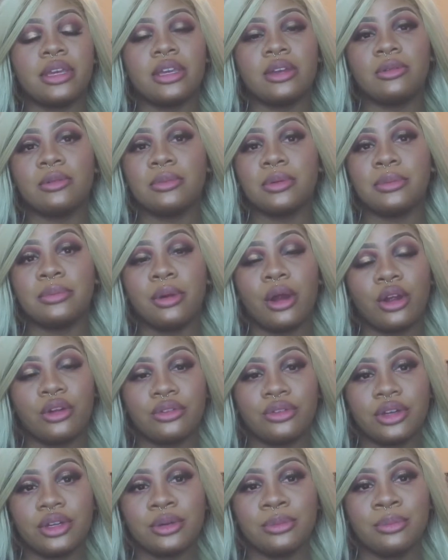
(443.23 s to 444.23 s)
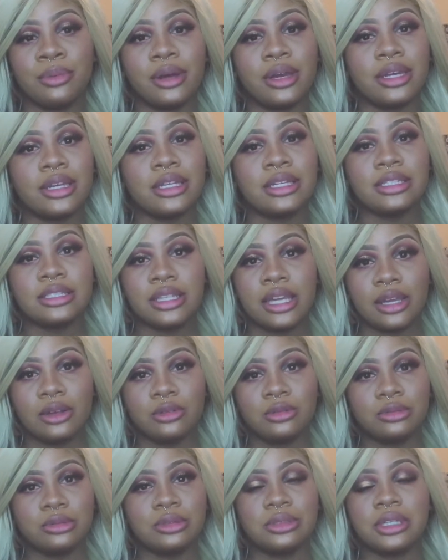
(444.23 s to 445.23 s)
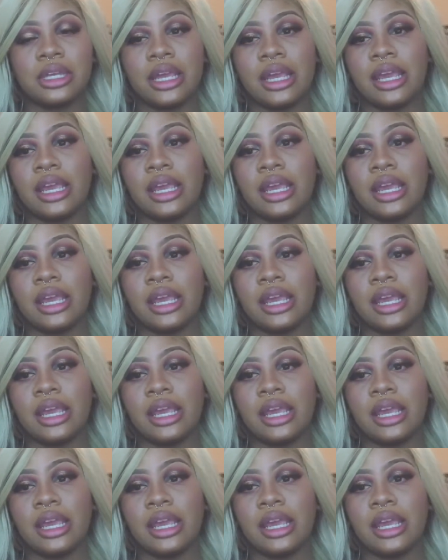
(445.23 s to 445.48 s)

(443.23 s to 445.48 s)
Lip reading: it would be perfect, but it tangles,